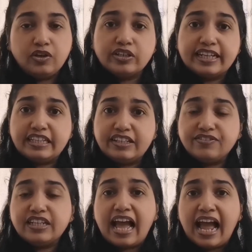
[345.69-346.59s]
y'all can
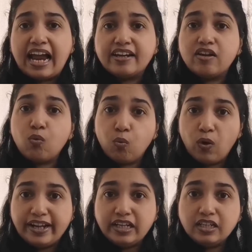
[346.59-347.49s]
even add
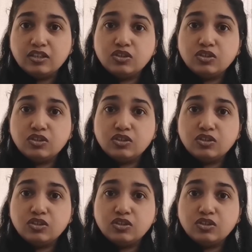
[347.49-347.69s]
wine